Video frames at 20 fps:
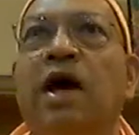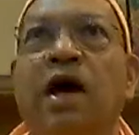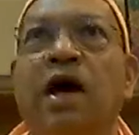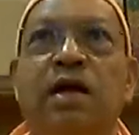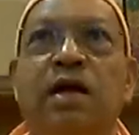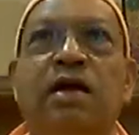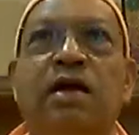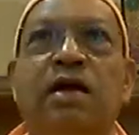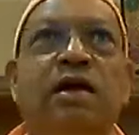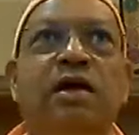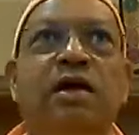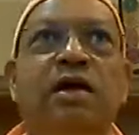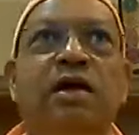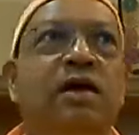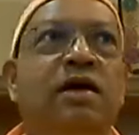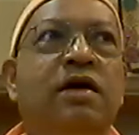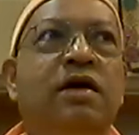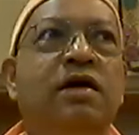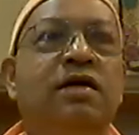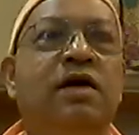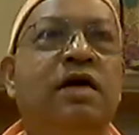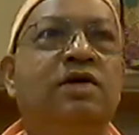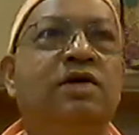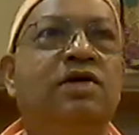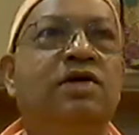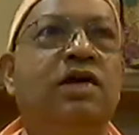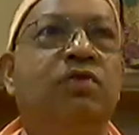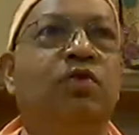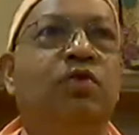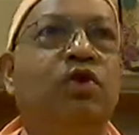and
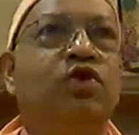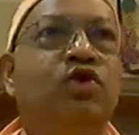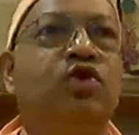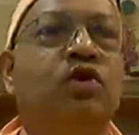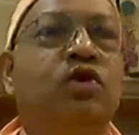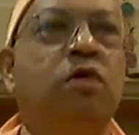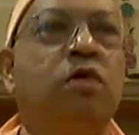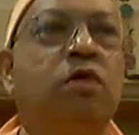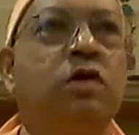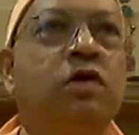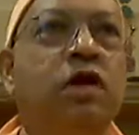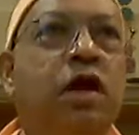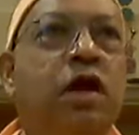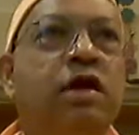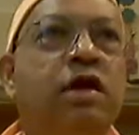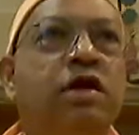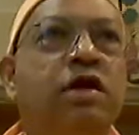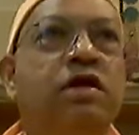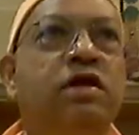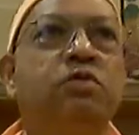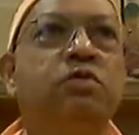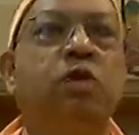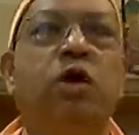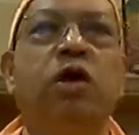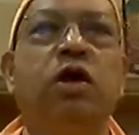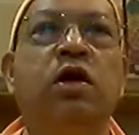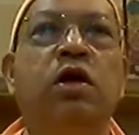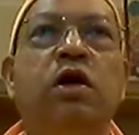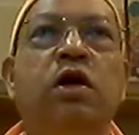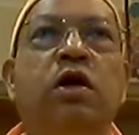that sin wants to come enter his
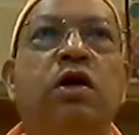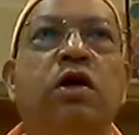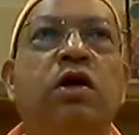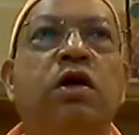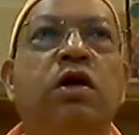body,